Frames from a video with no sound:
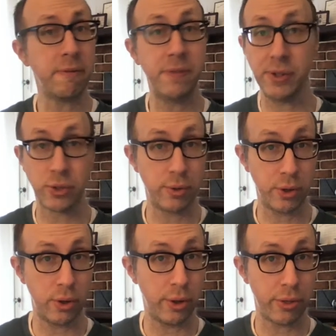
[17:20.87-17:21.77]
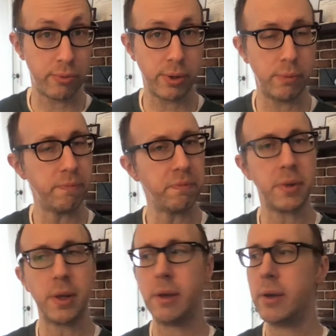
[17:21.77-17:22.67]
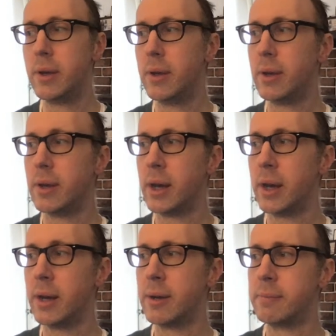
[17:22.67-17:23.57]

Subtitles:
filter it all through. Uh,